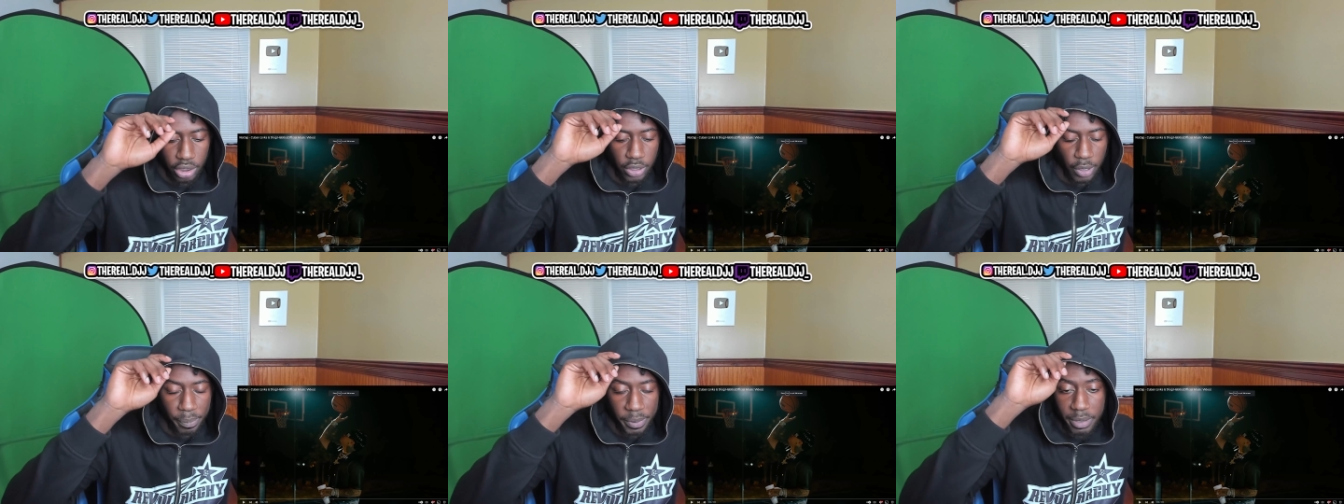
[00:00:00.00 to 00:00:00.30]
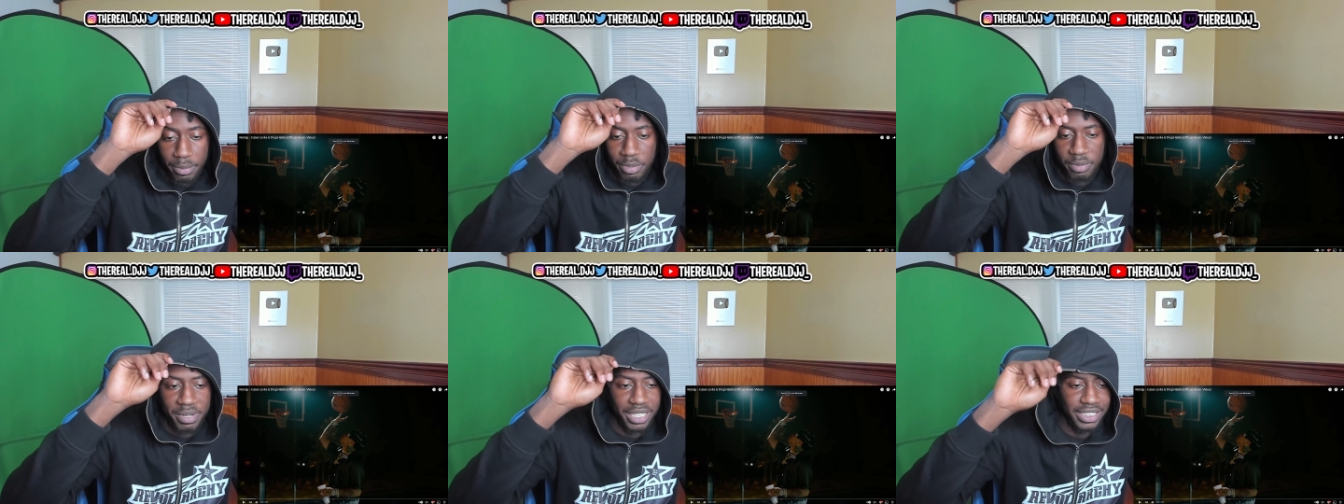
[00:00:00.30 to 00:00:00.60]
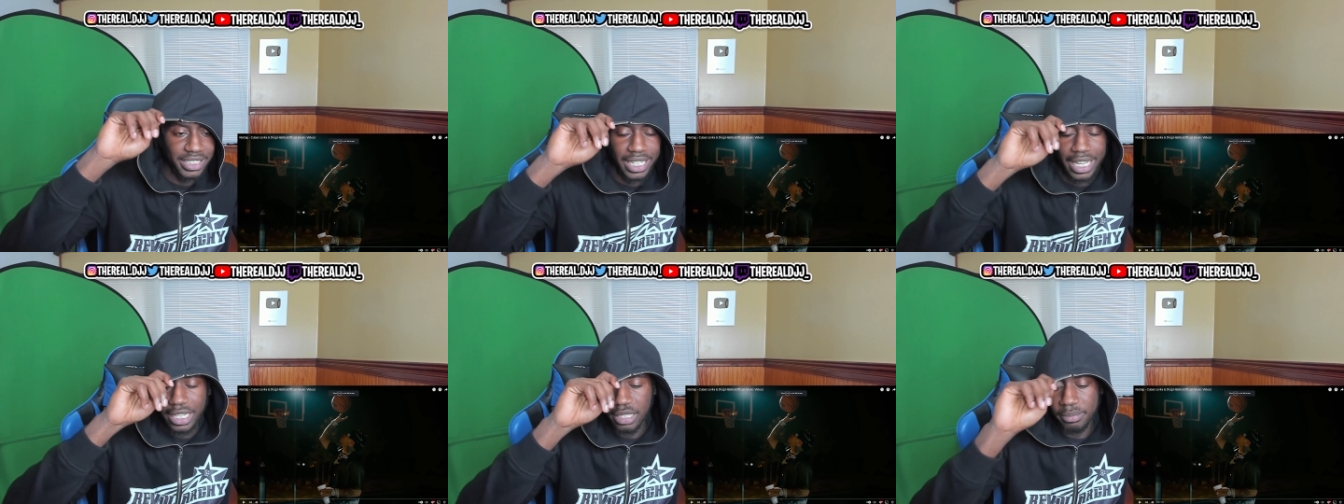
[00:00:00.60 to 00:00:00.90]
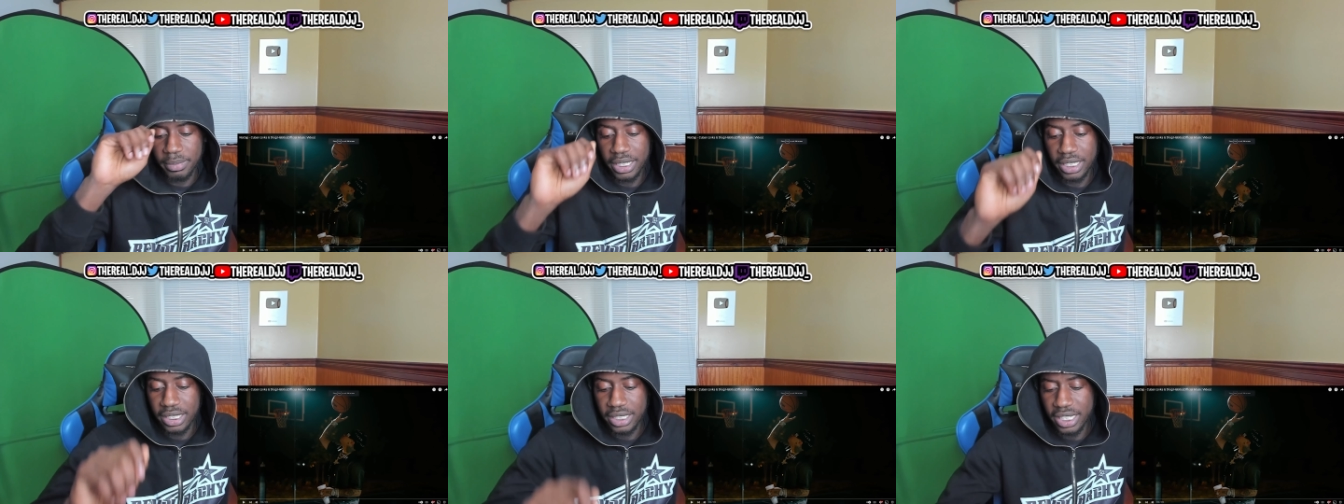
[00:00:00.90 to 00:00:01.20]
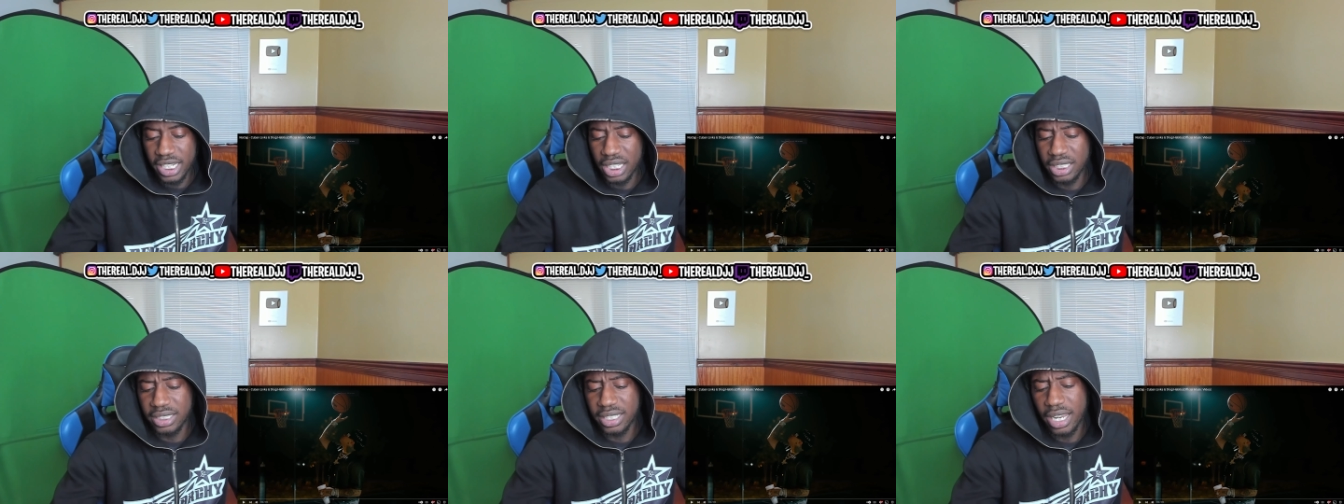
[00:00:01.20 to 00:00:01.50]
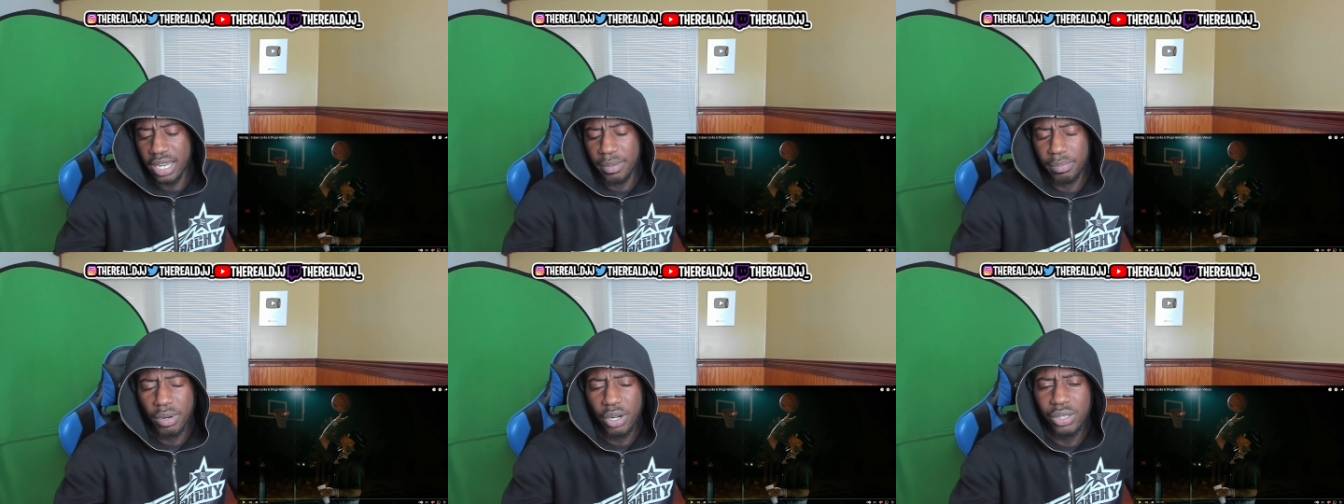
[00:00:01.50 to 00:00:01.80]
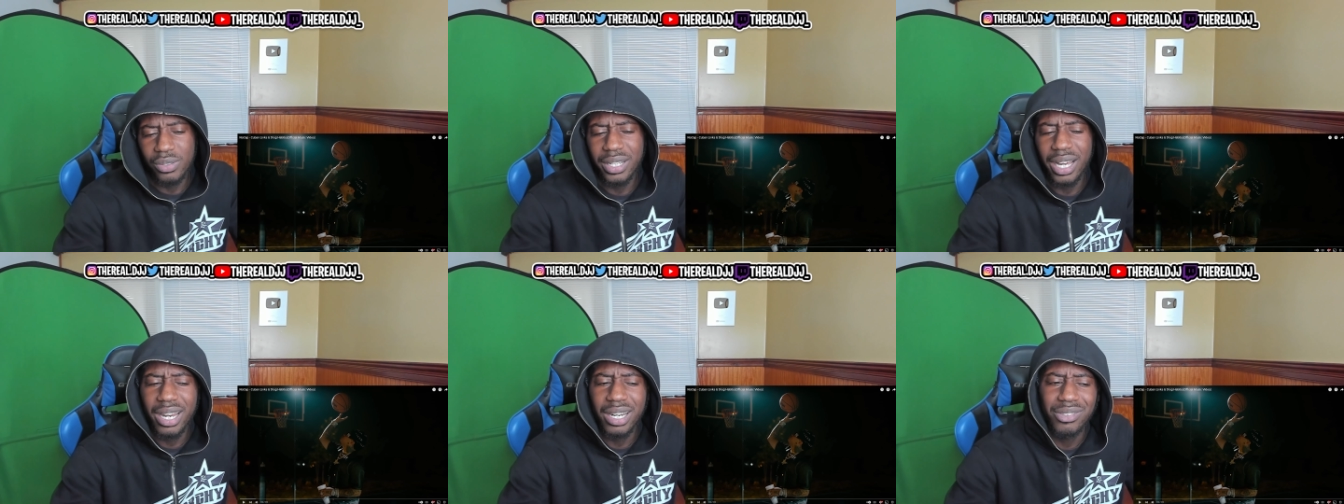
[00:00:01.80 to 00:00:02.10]
So people been telling me, DJ, bro,
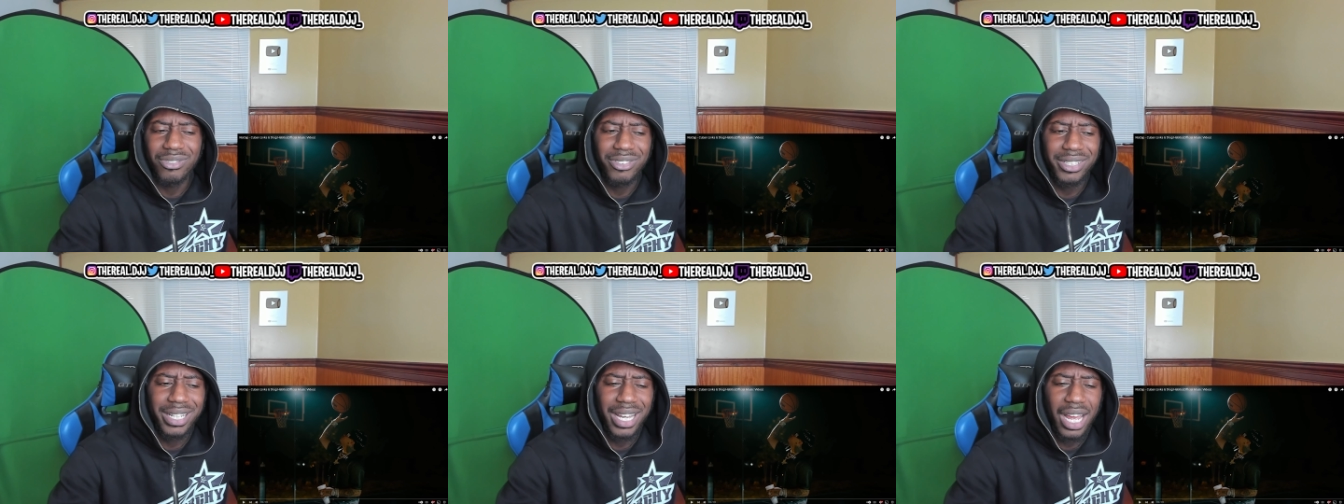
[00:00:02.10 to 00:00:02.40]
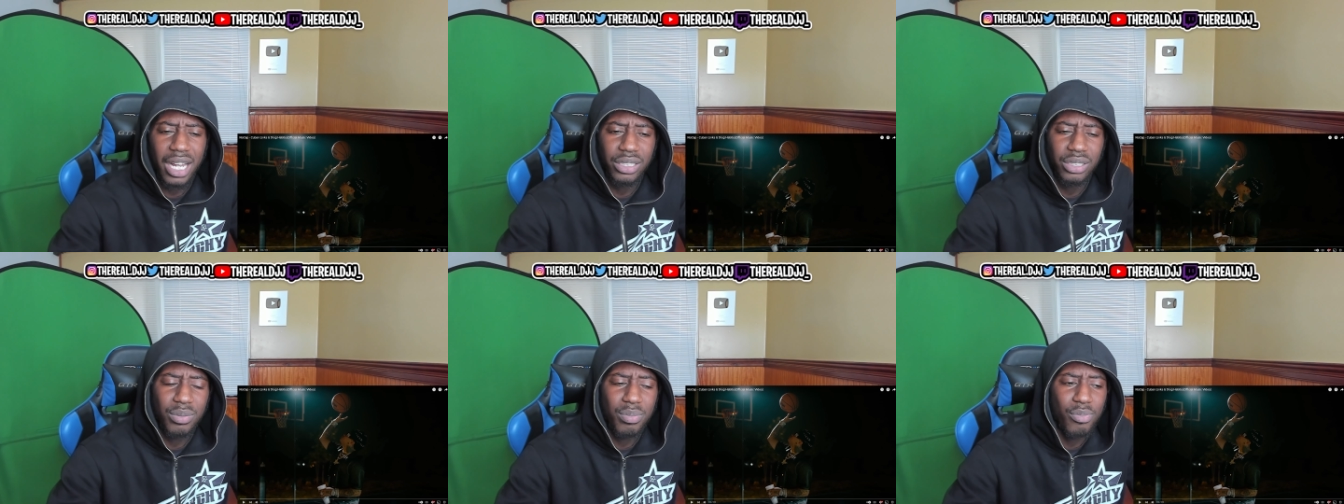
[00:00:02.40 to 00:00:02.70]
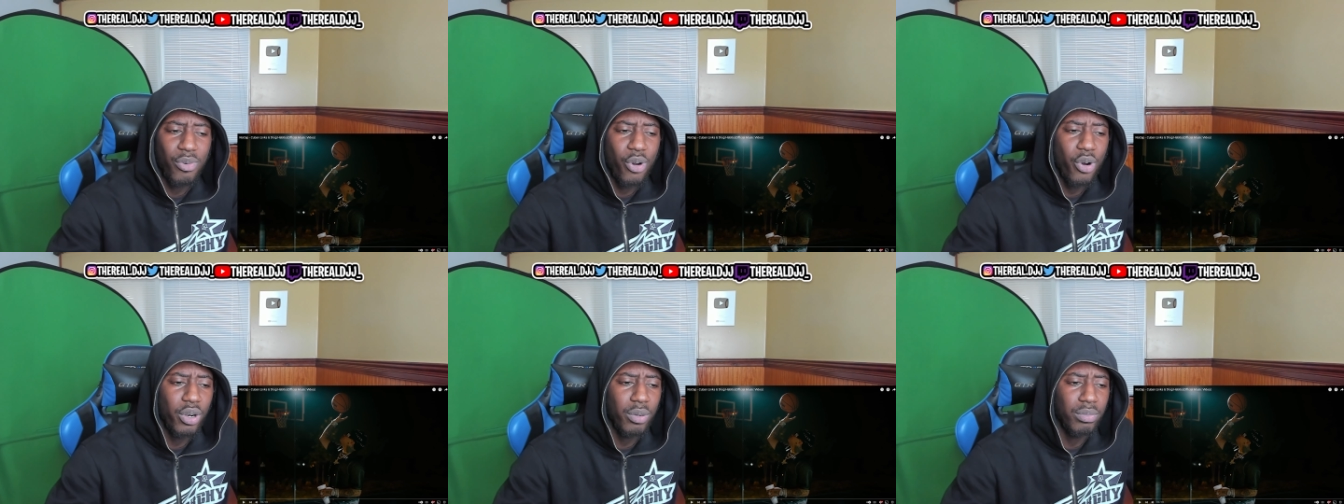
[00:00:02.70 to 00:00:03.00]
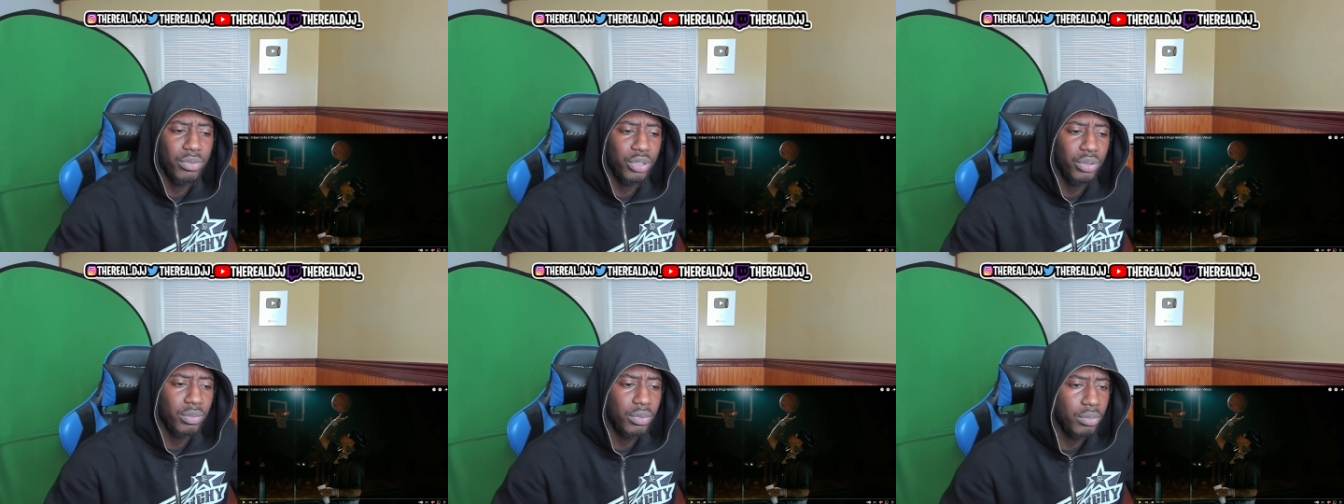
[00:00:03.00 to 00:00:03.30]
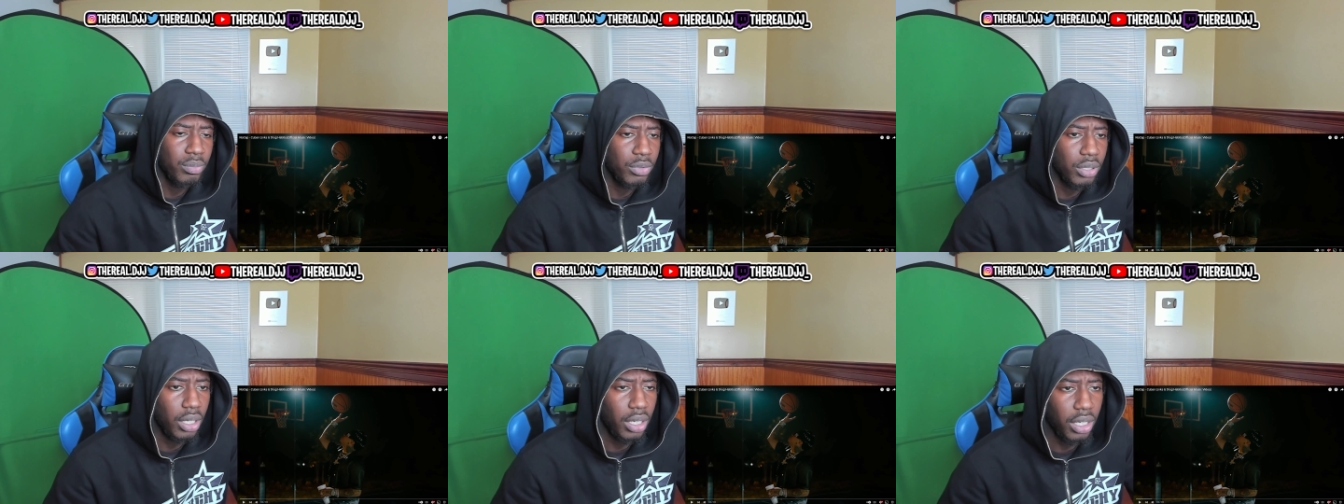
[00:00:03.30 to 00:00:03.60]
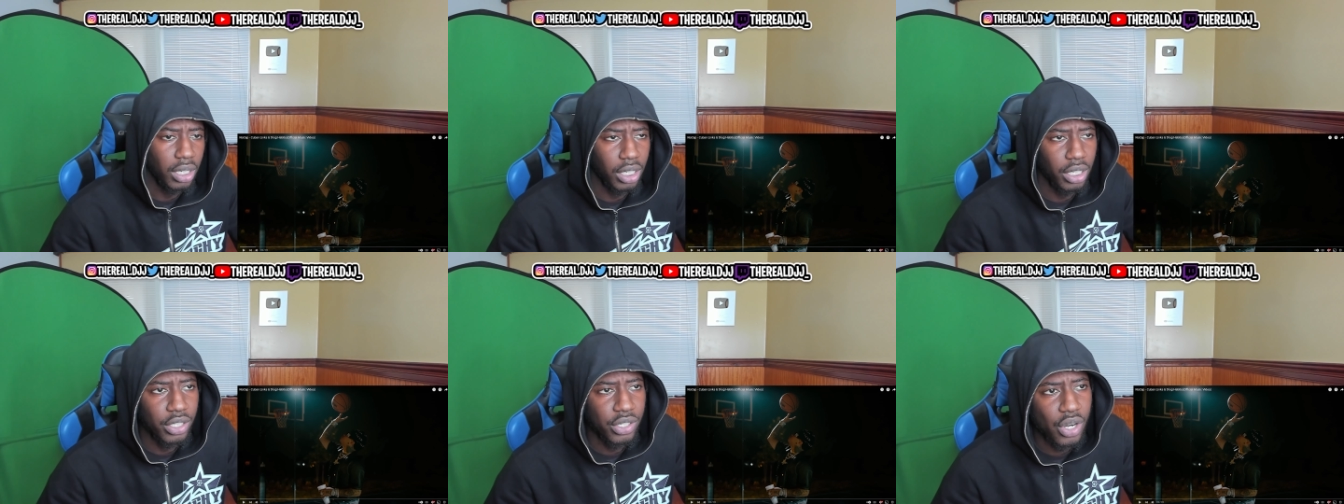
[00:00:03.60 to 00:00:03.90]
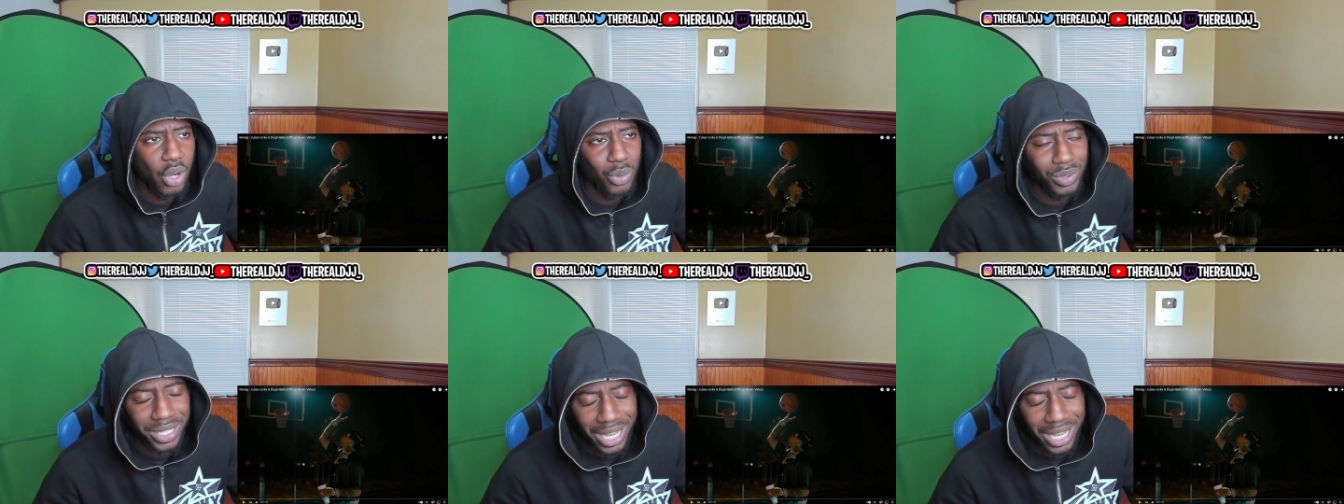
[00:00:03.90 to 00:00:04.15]
you gotta react to more uh, no